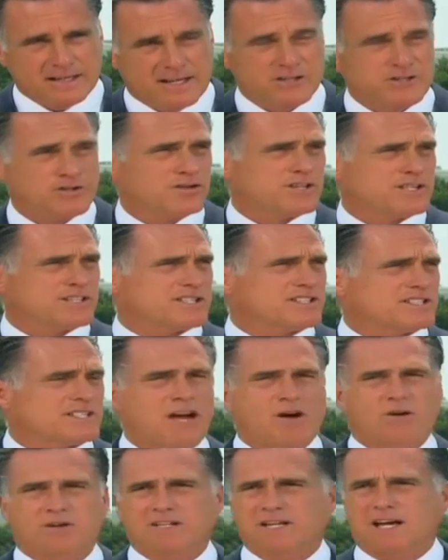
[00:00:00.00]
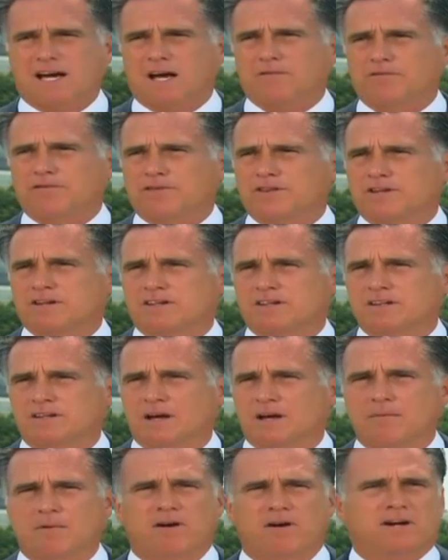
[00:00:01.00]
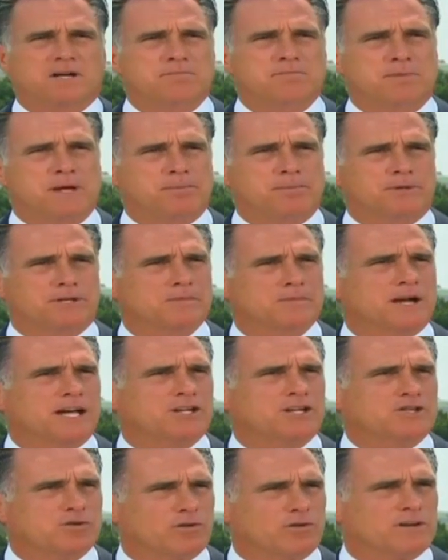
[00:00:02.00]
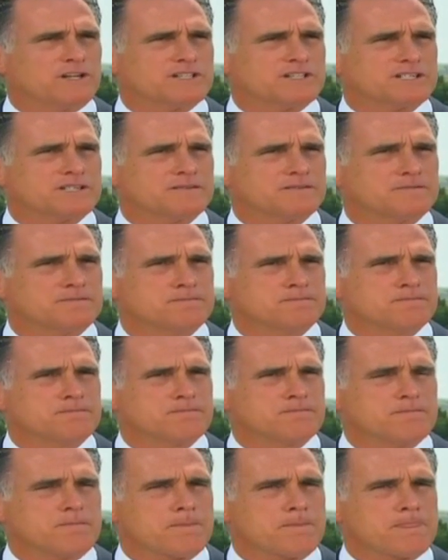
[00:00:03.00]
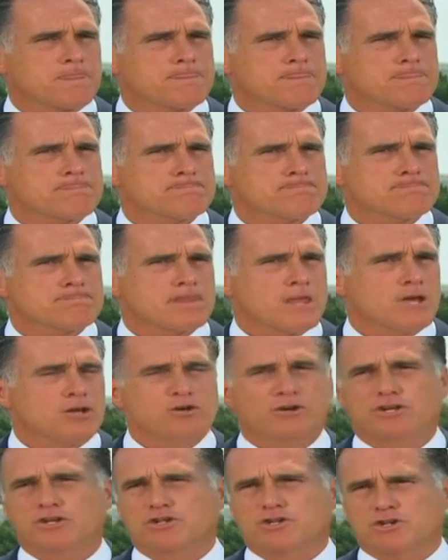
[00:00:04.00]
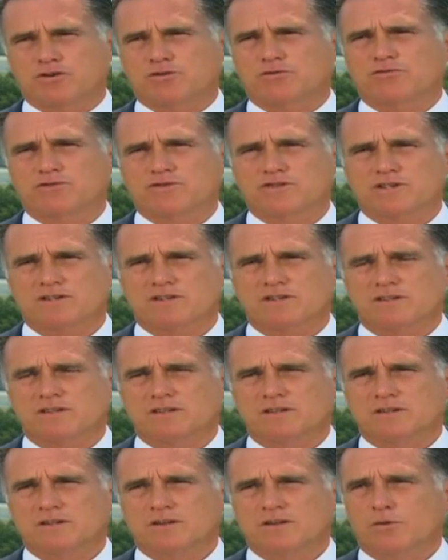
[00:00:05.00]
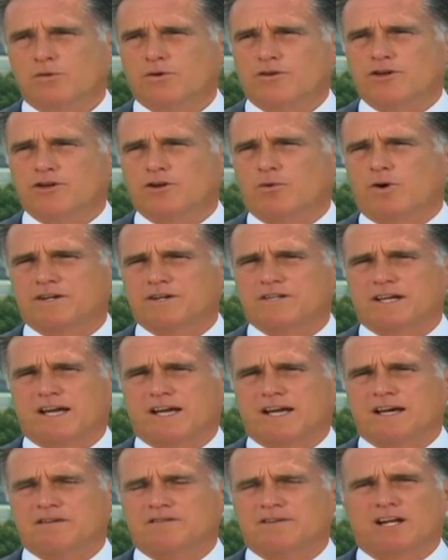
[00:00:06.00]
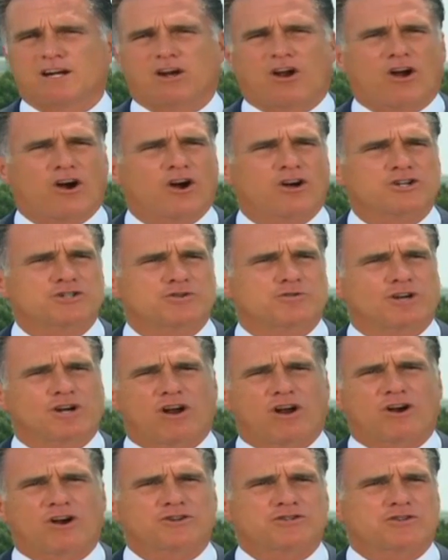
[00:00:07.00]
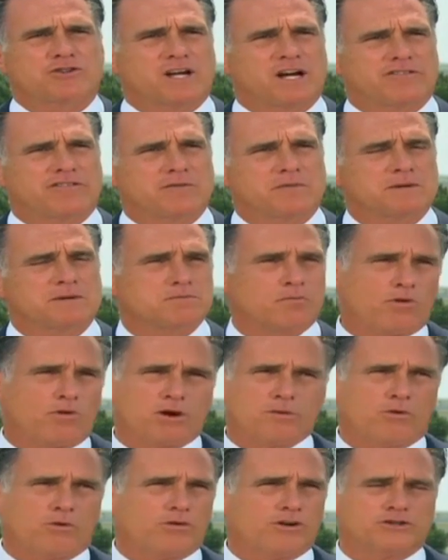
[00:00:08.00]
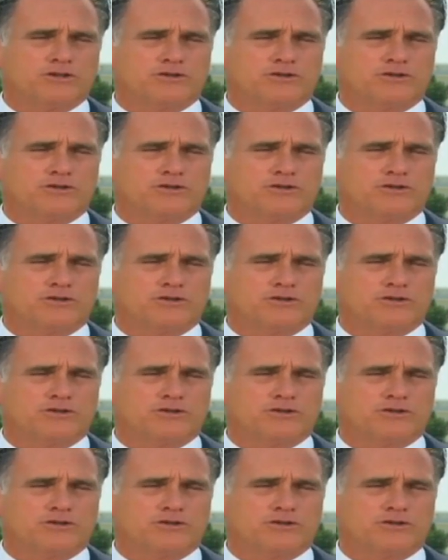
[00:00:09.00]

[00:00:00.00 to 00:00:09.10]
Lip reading: So this is now a time for the American people to make a choice. You can choose whether you want to have a larger and larger government, more and more